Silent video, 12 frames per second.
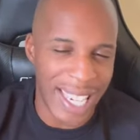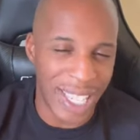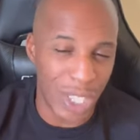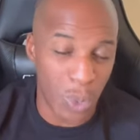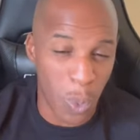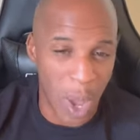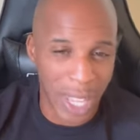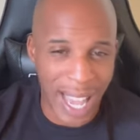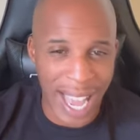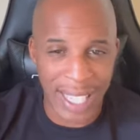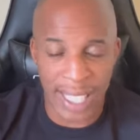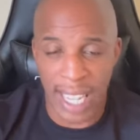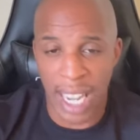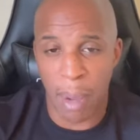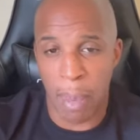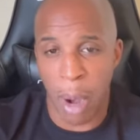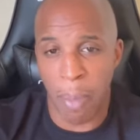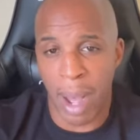just one last thing
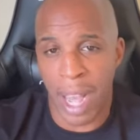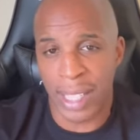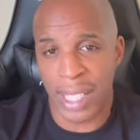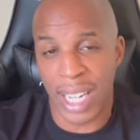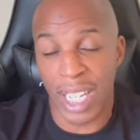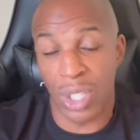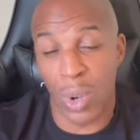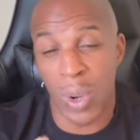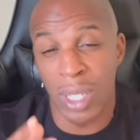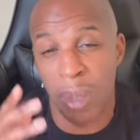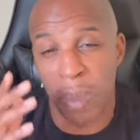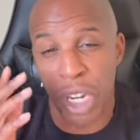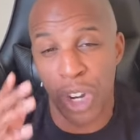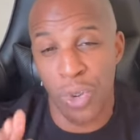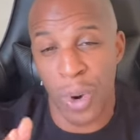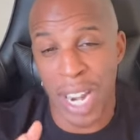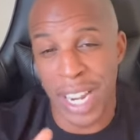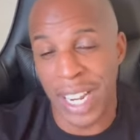about boxing, it's going to be
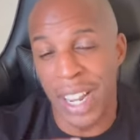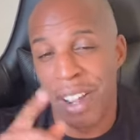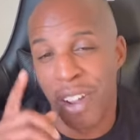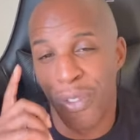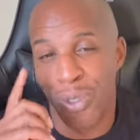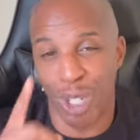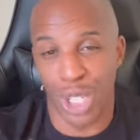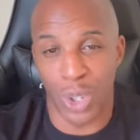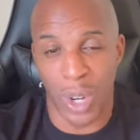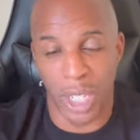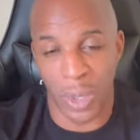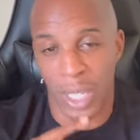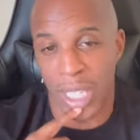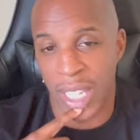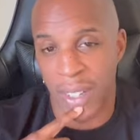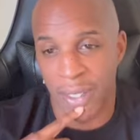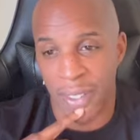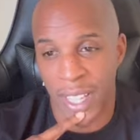great for stress
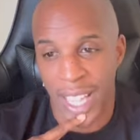relief.